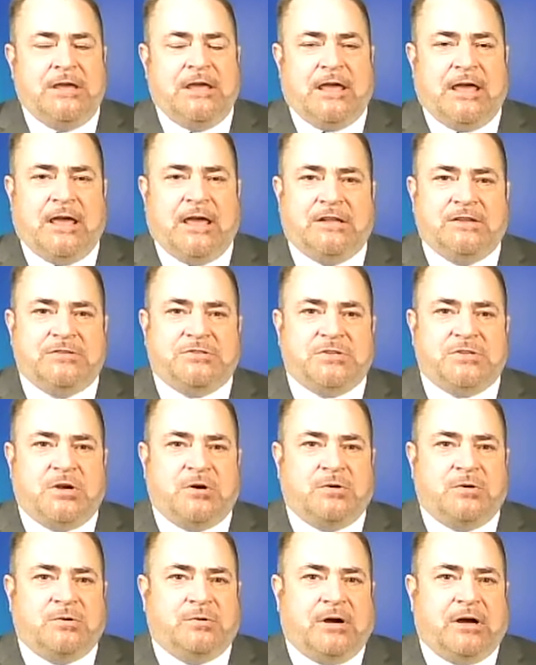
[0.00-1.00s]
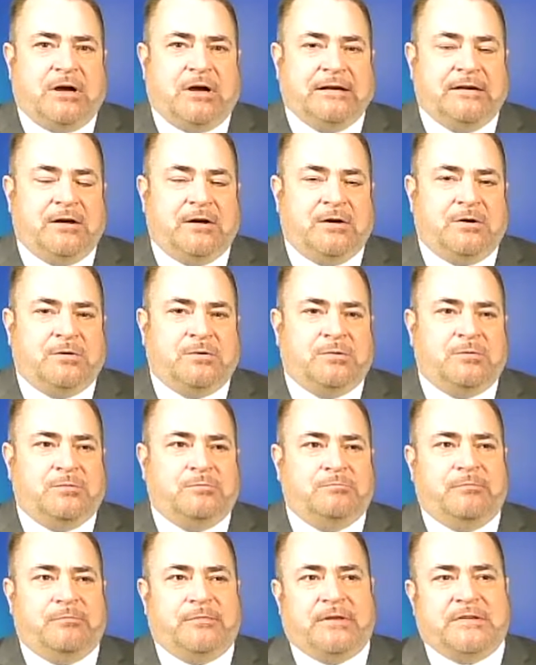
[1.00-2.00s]
And so I
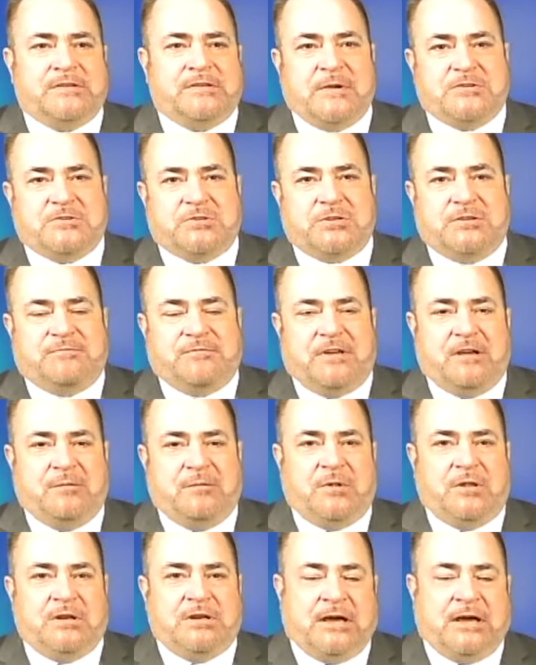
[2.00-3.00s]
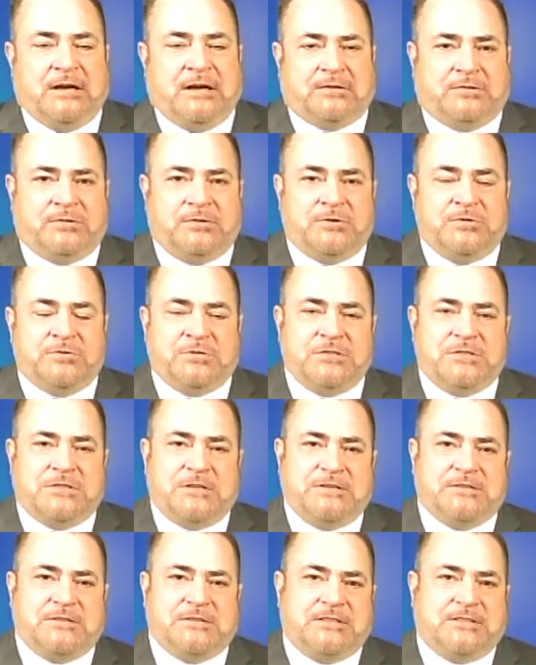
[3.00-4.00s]
know, especially family doctors and
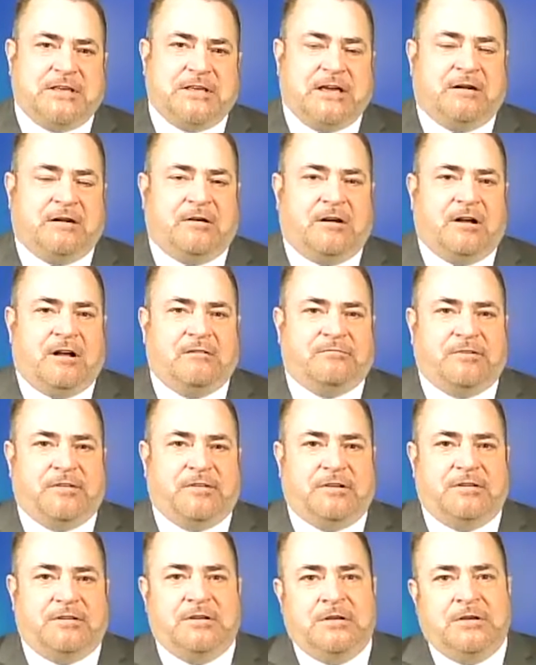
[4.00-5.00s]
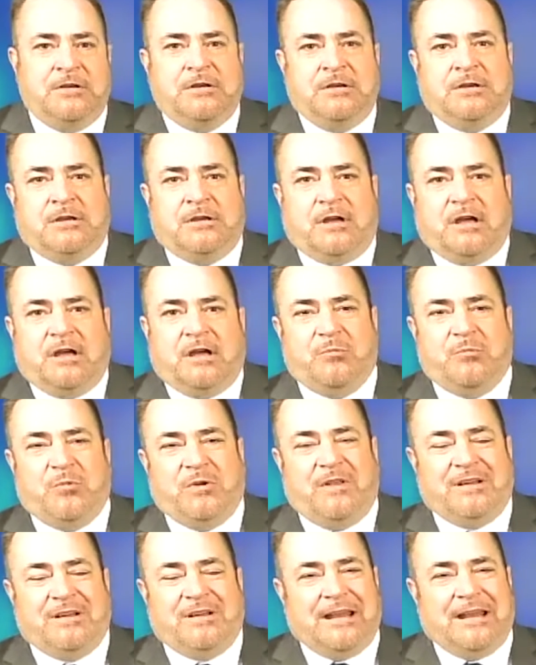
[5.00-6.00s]
things like that are often
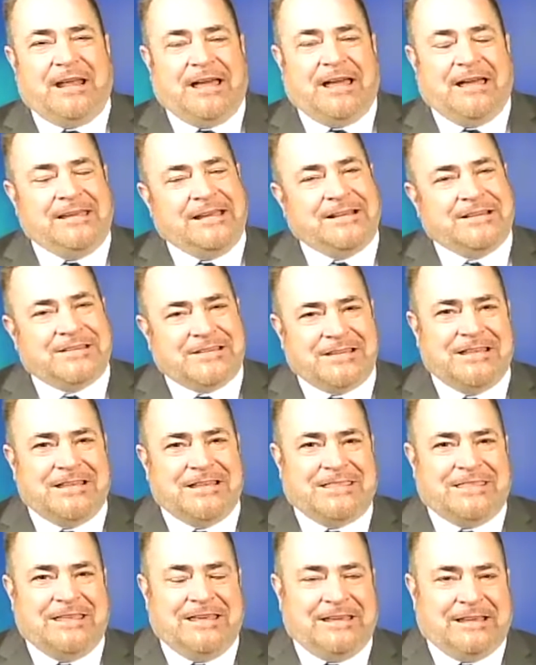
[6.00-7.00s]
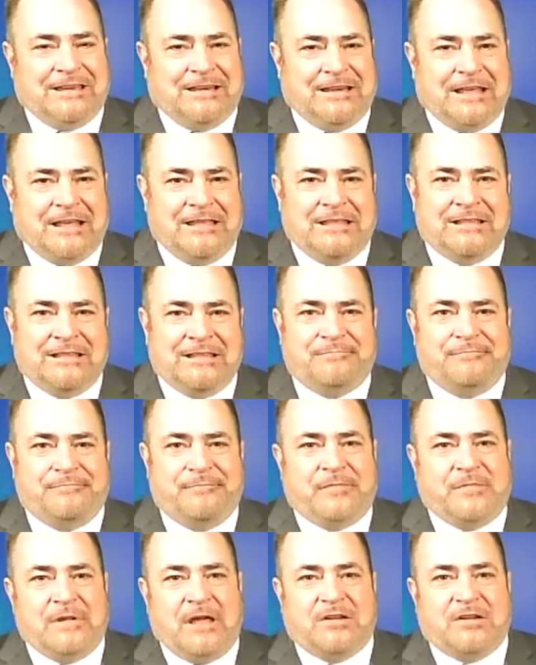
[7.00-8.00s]
reluctant. I actually think, and
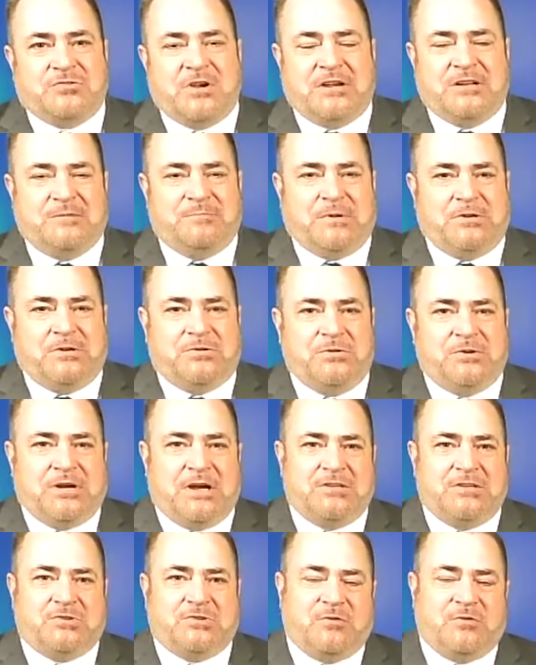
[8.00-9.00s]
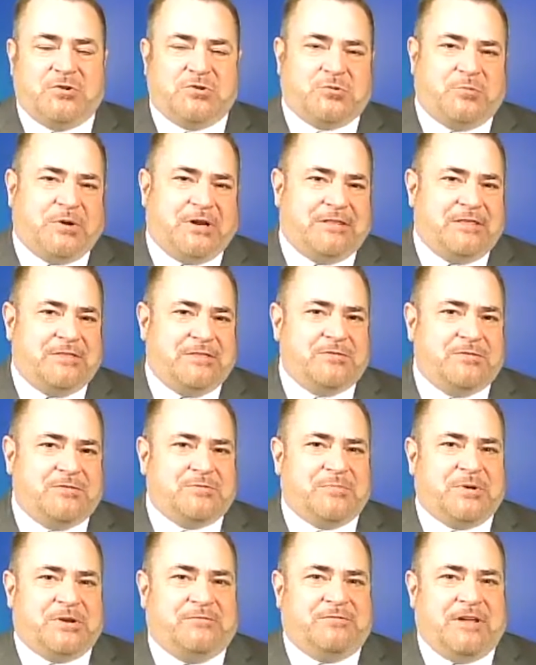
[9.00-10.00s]
I'm not trying to be too controversial, but I think there's a
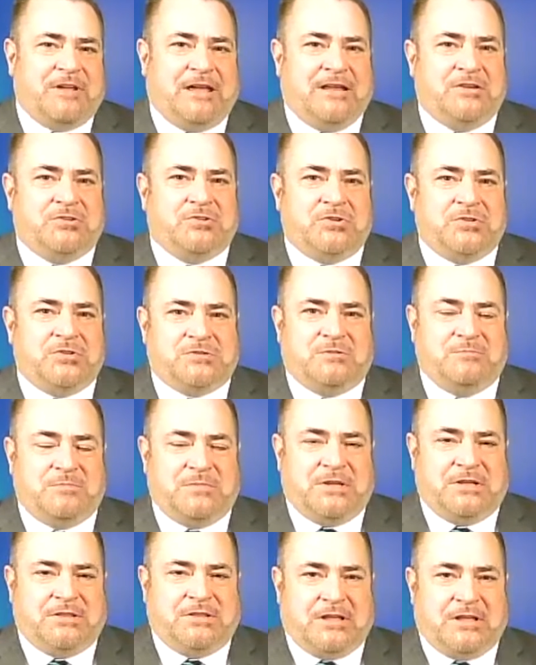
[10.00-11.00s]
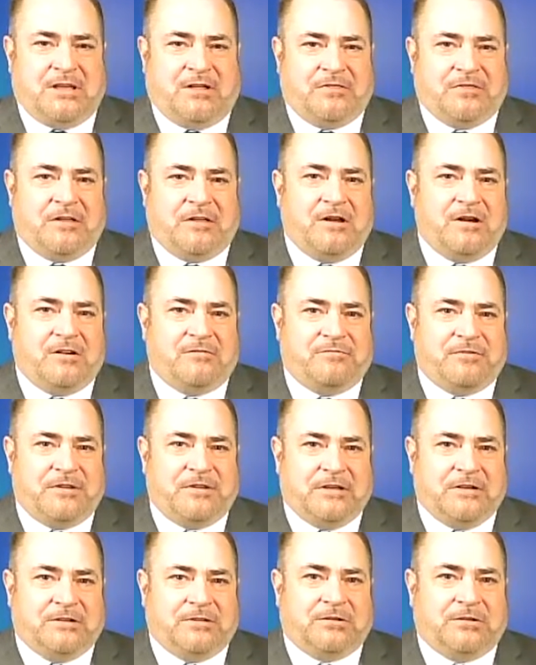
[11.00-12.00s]
bit of ageism in the healthcare
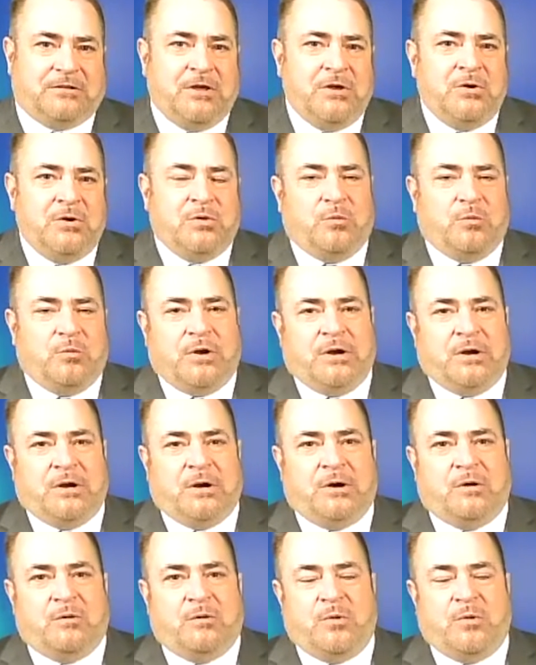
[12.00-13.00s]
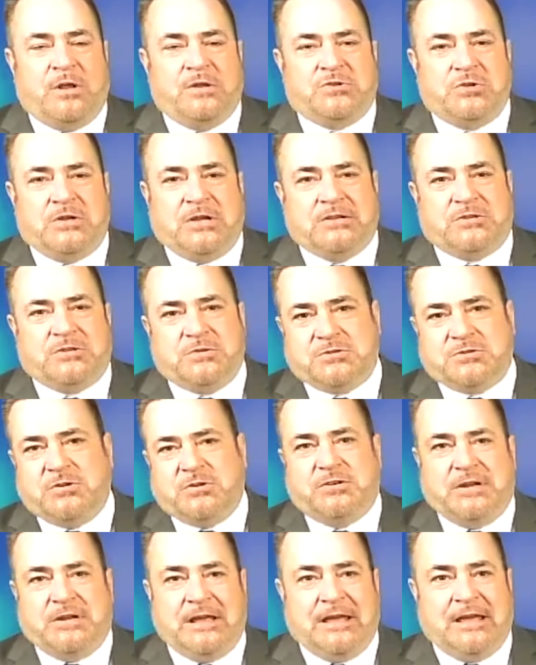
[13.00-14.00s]
field where once you get to a
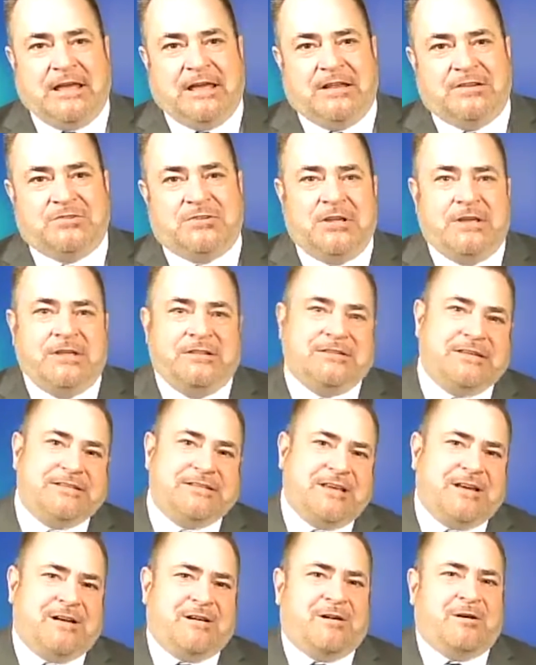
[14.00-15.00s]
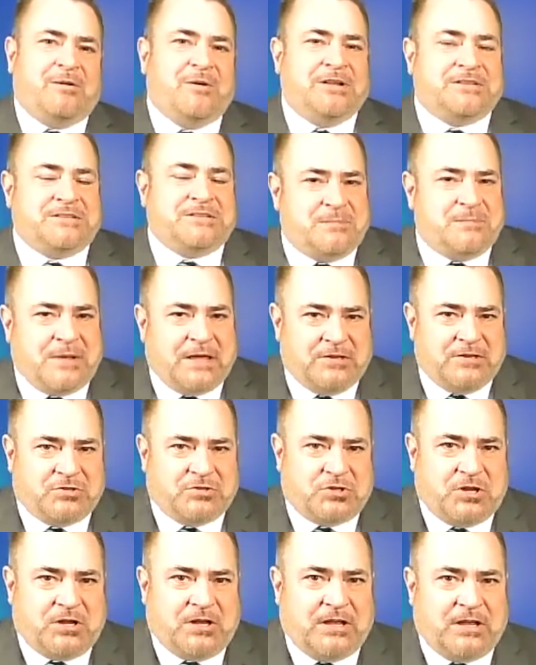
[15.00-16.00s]
certain age, they say, oh, it's
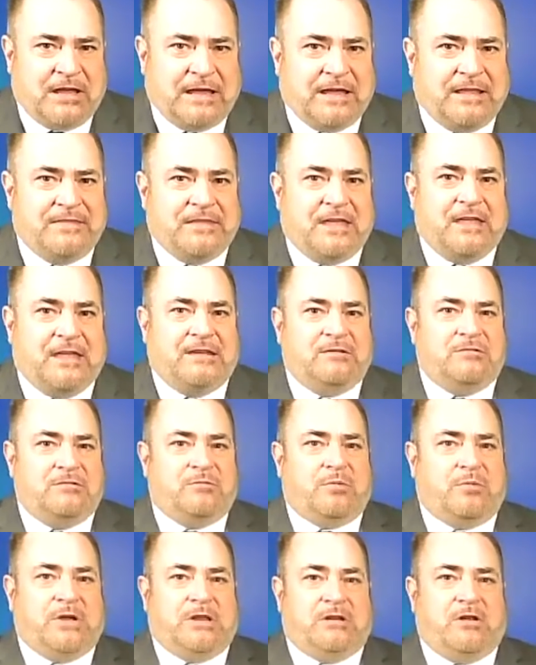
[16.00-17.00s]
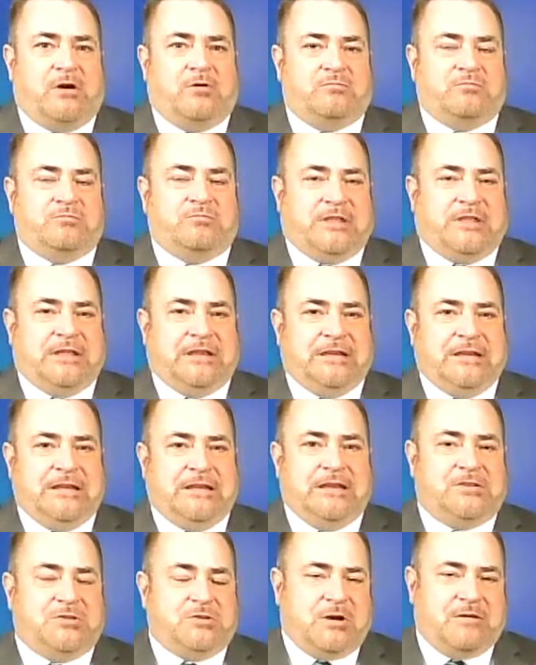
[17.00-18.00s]
dementia, and then we don't really
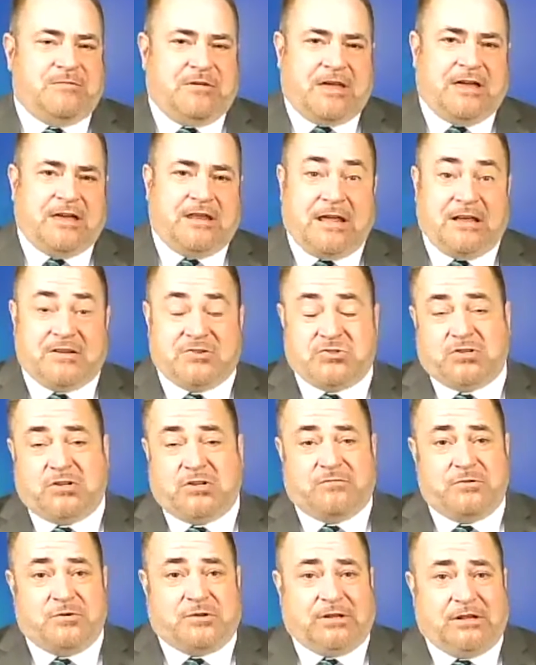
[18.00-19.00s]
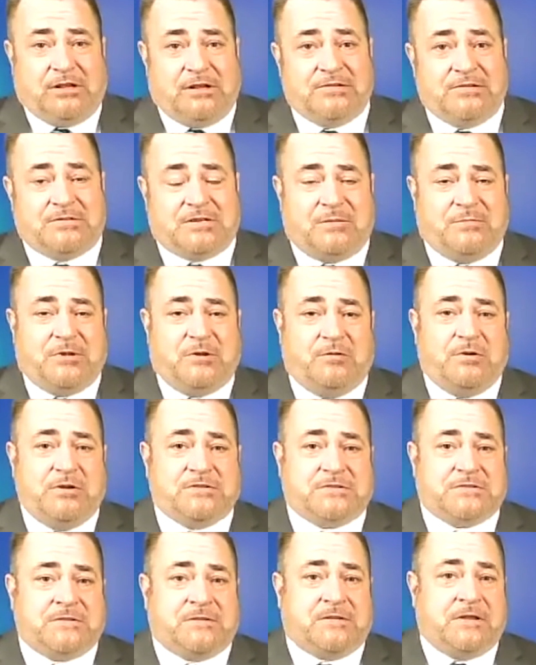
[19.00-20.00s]
need to. I've had actually a few clients come in
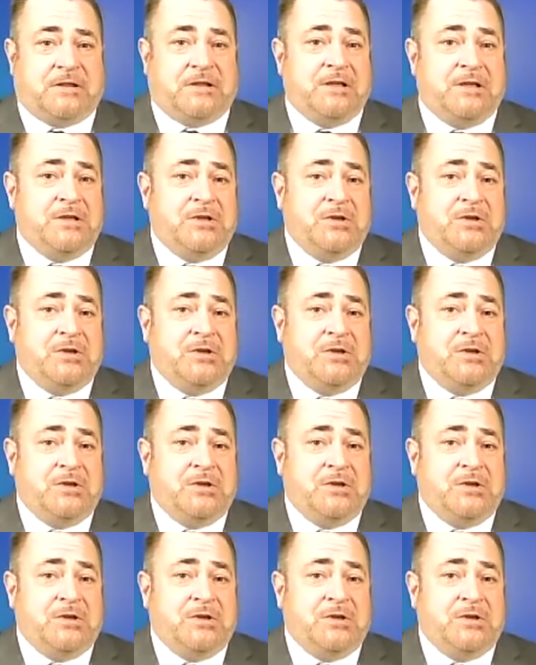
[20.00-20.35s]
recently